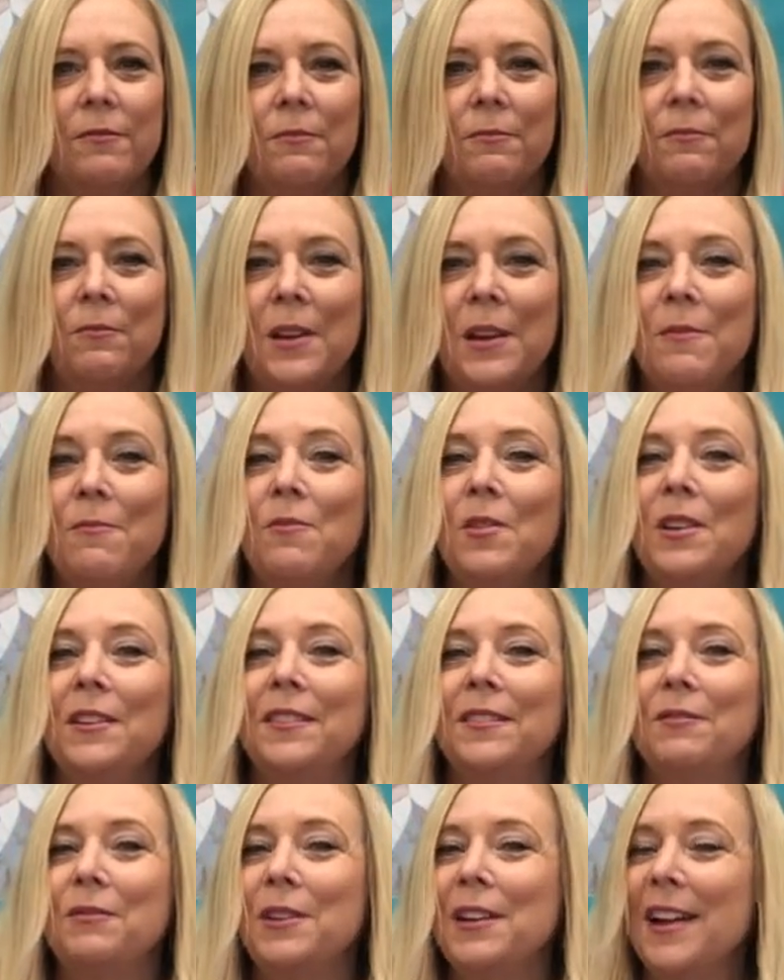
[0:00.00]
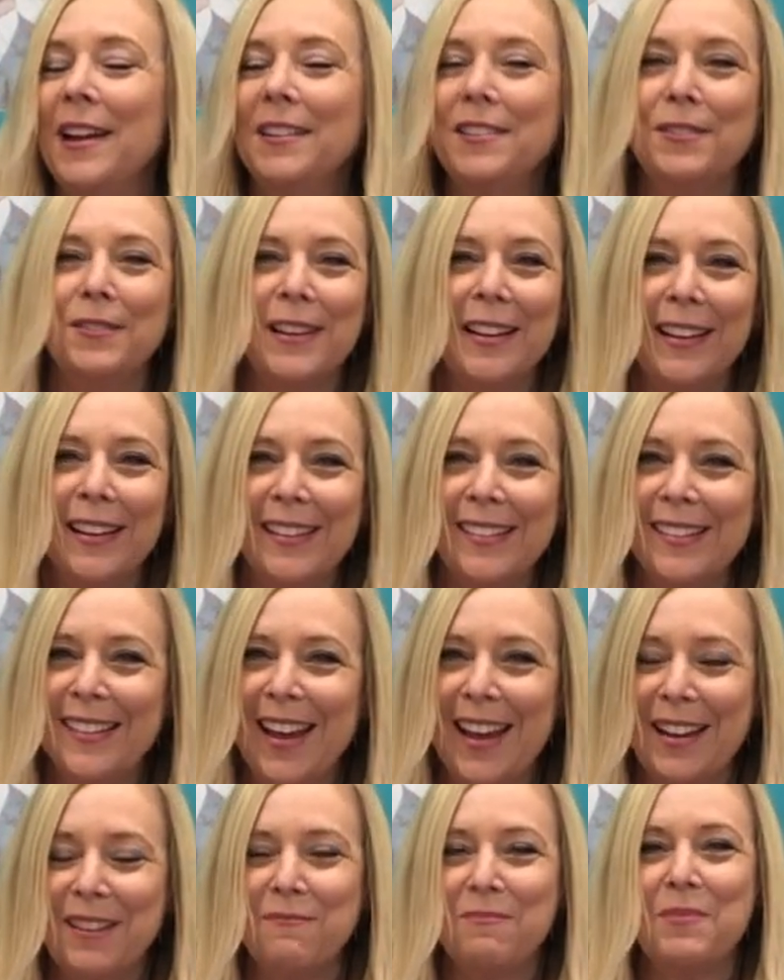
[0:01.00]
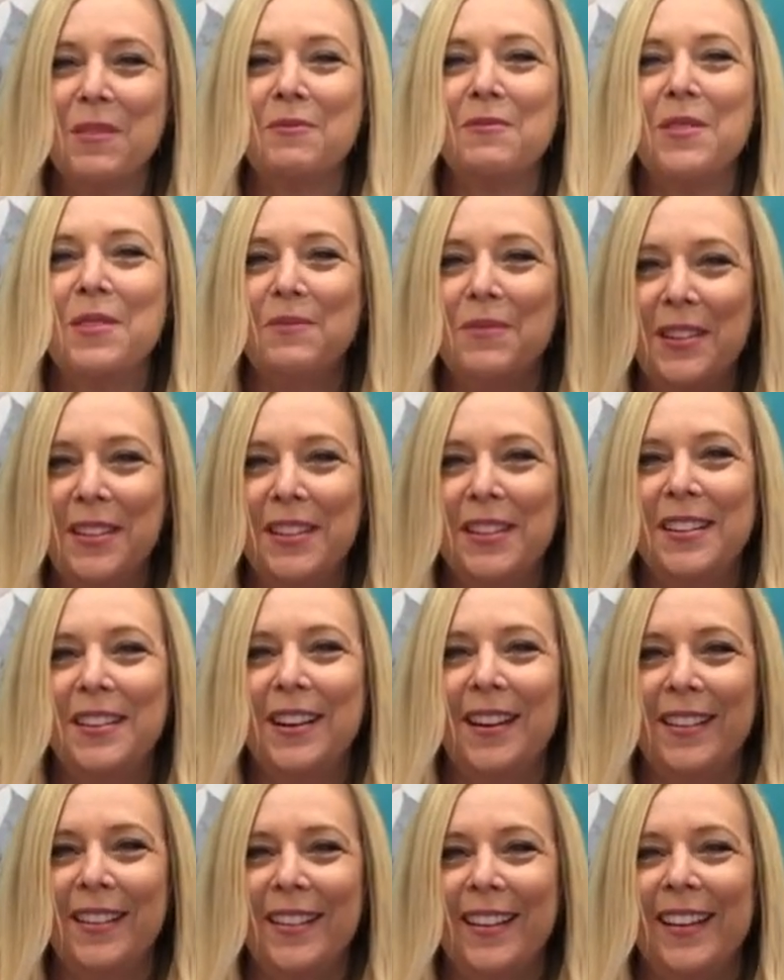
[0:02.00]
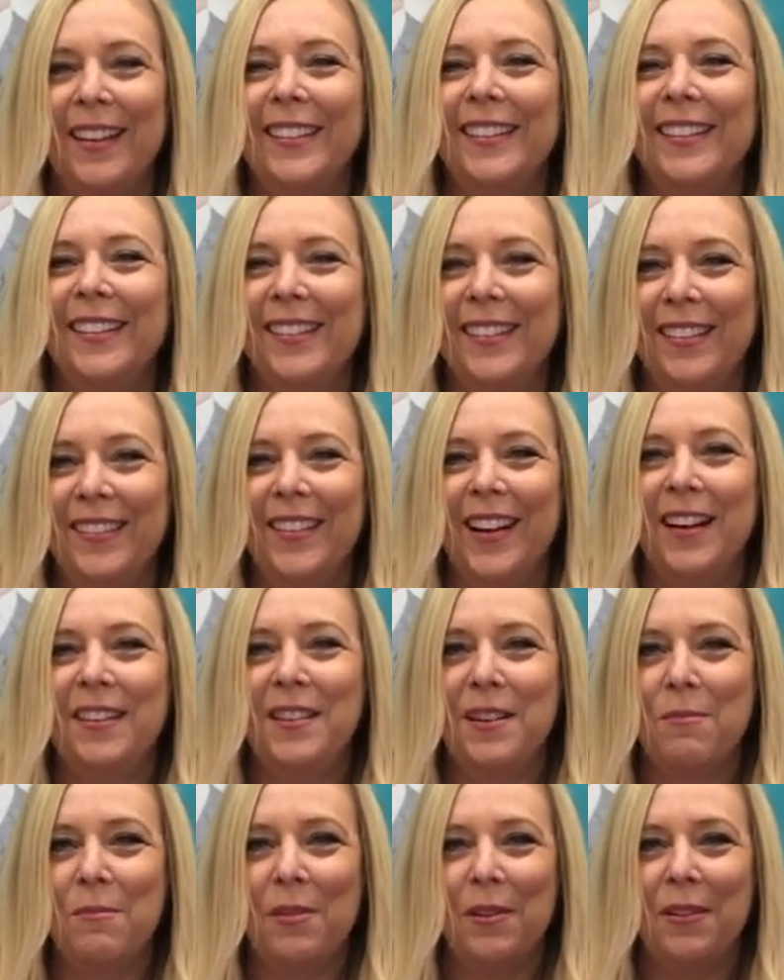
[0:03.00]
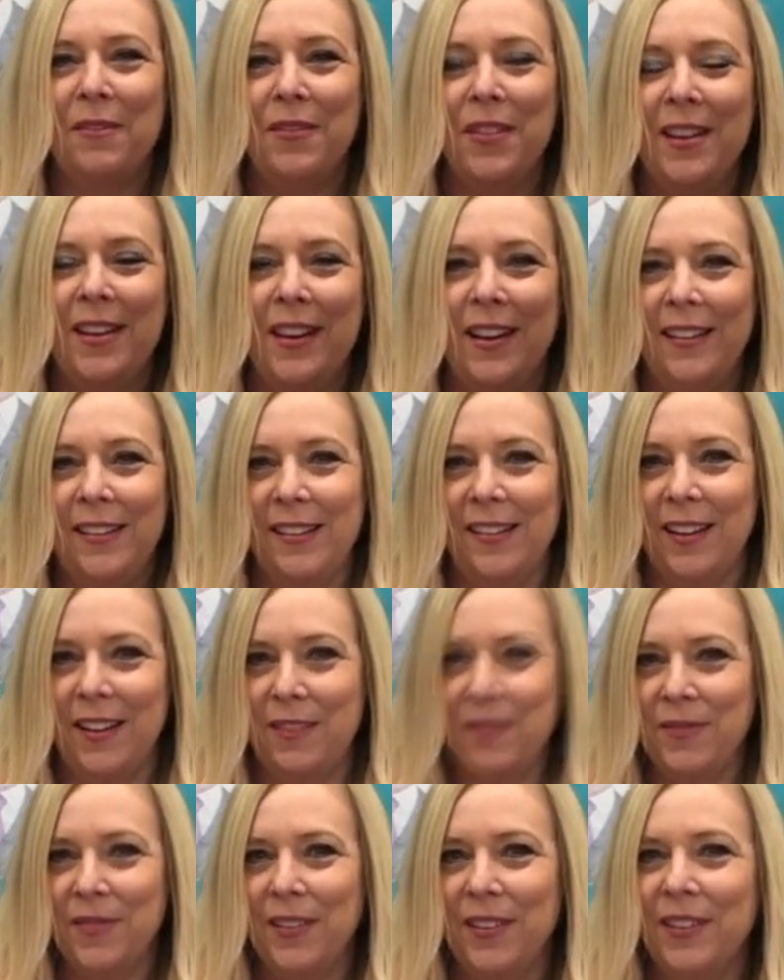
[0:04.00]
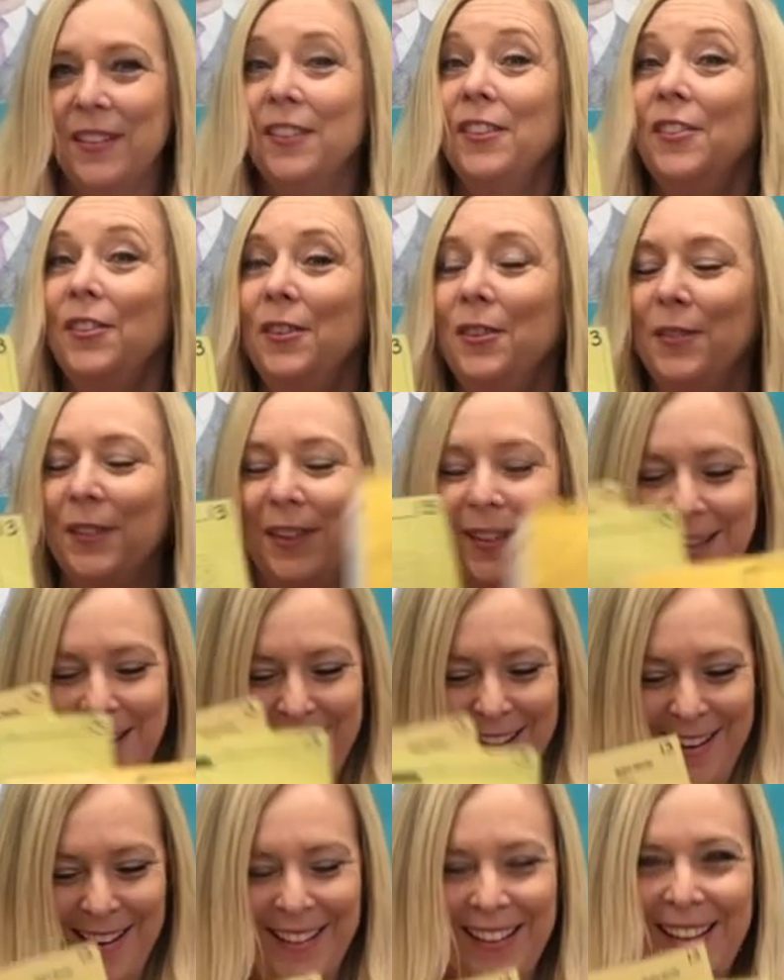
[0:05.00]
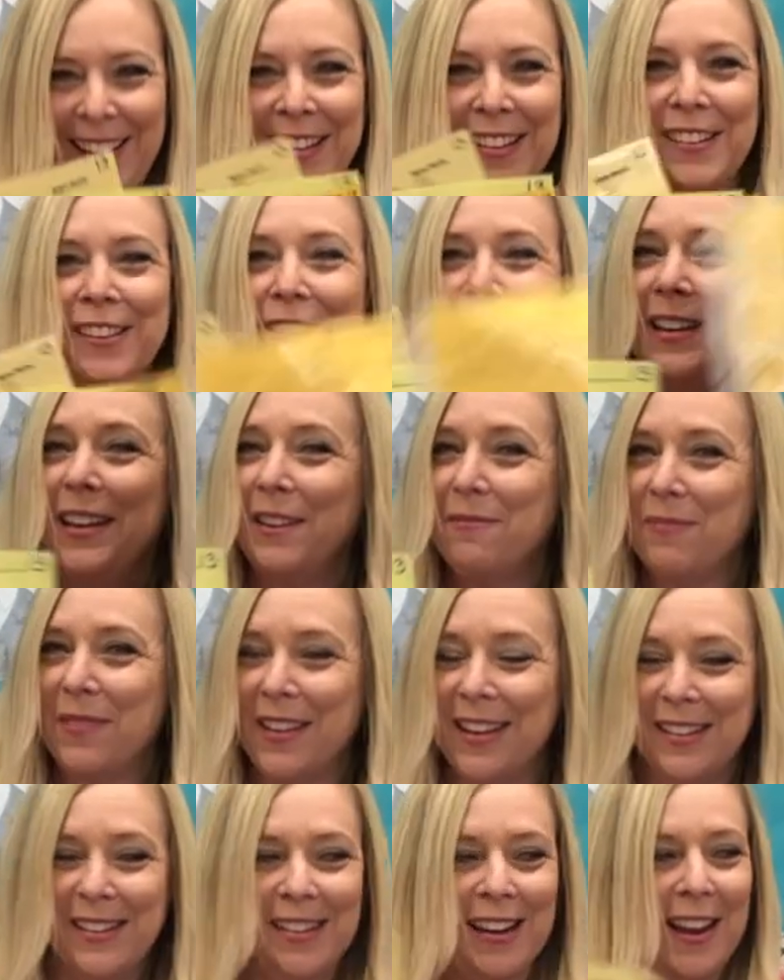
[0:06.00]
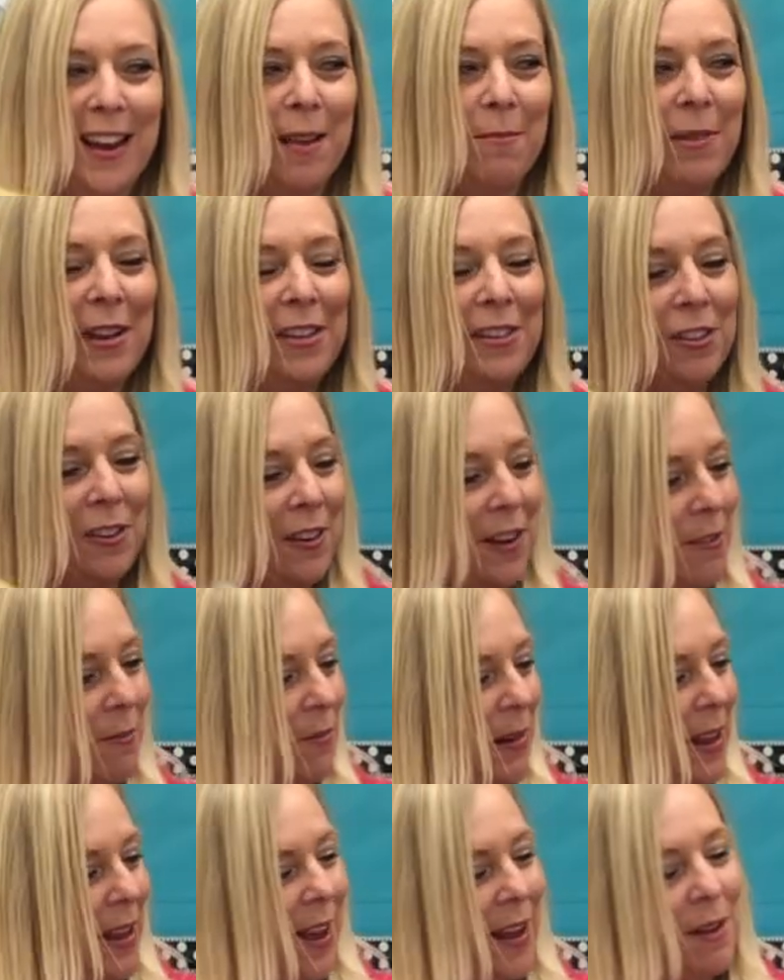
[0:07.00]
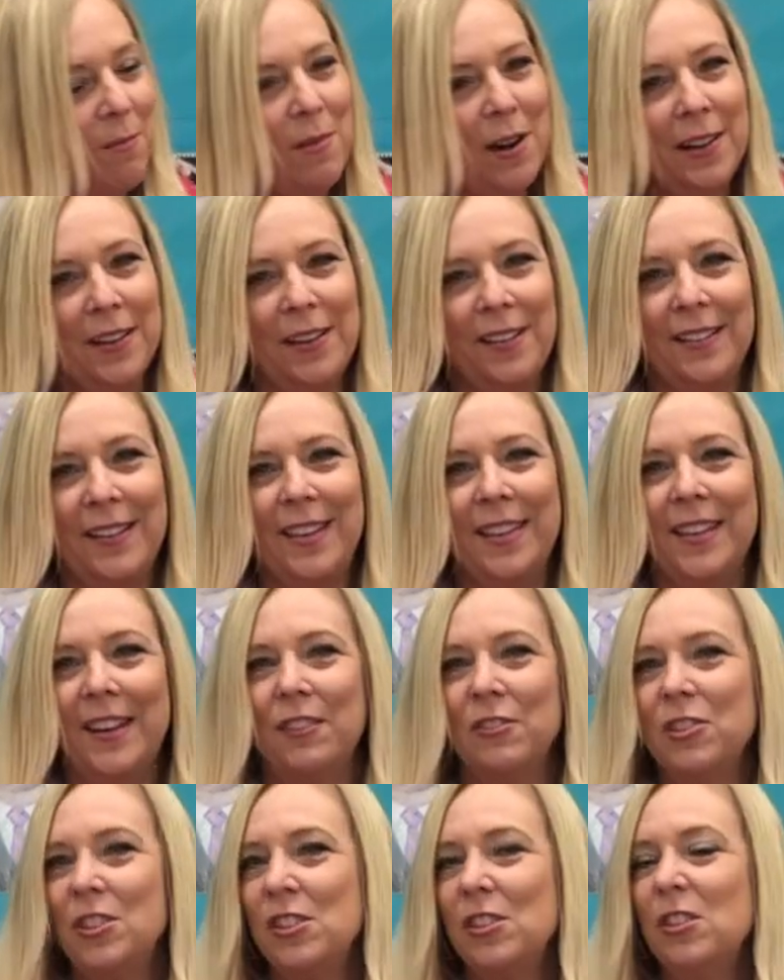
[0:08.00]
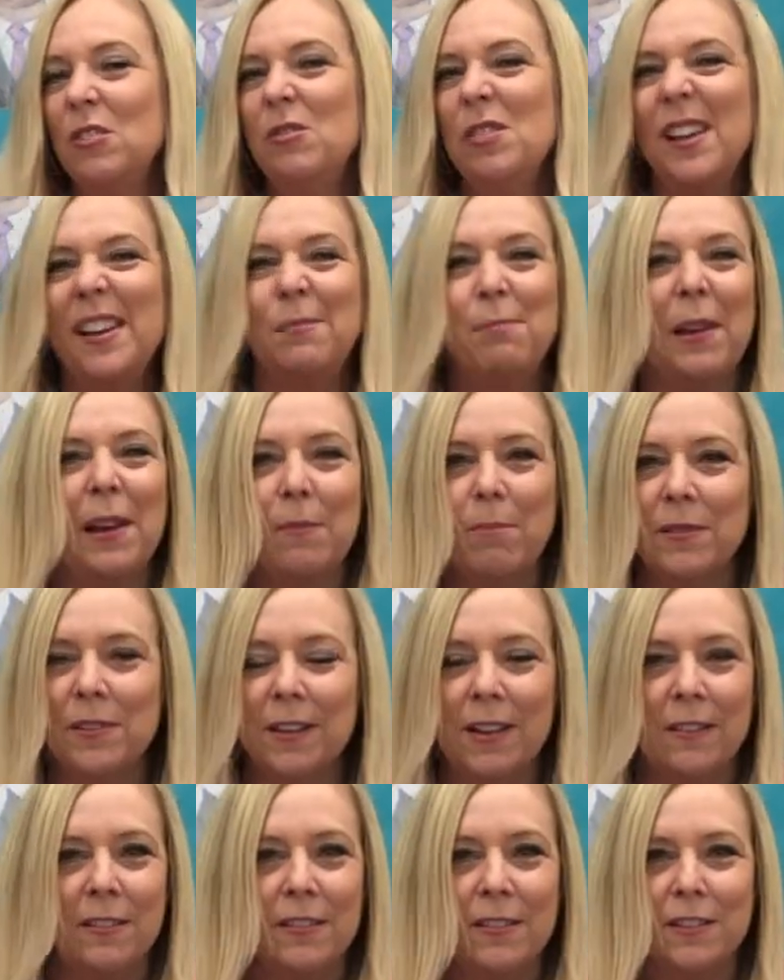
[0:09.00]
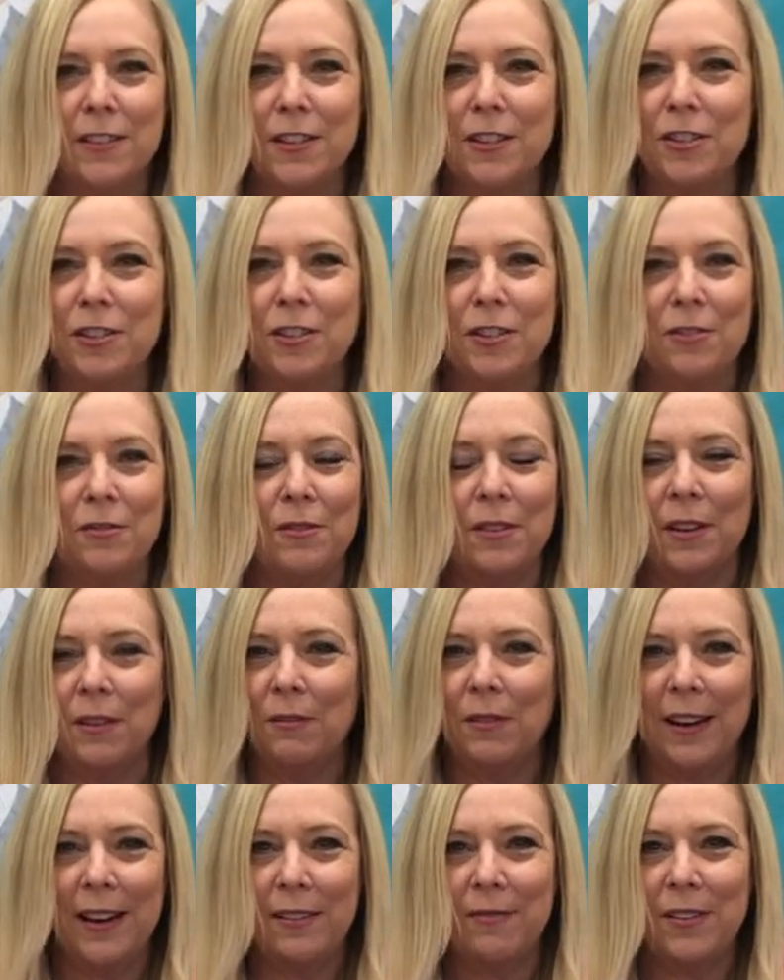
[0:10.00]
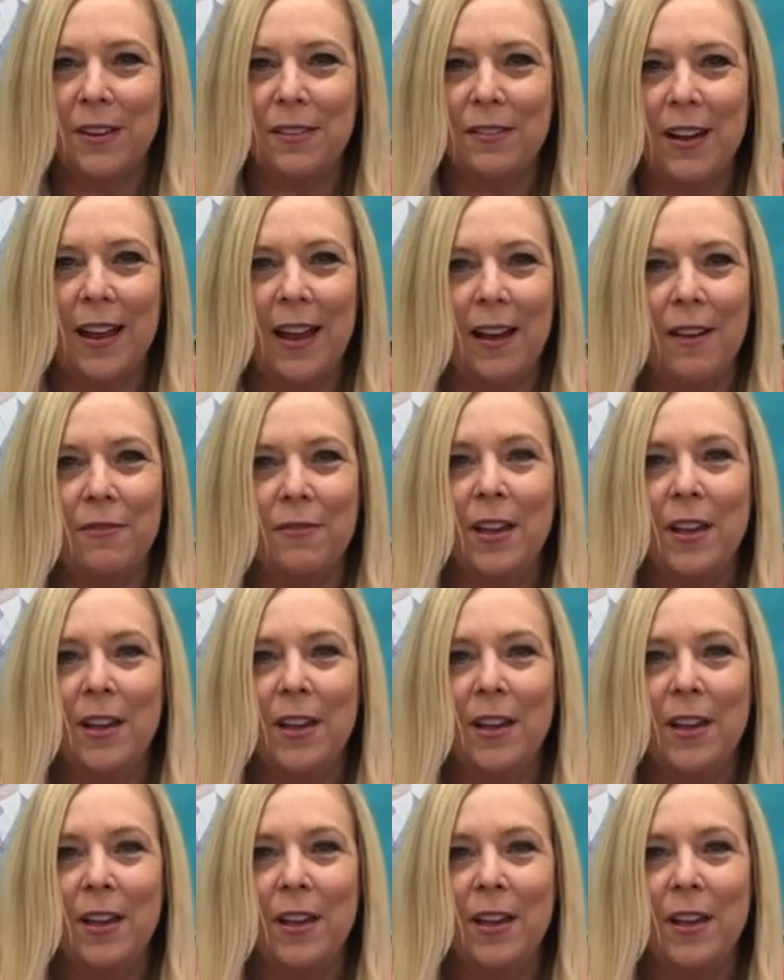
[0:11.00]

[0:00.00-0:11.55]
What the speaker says: We're not doing this yet, but we will start to do our number of the day stuff soon. So keep this, and I made sure everybody had a marker in there. Just use a paper towel or tissue or whatever you have,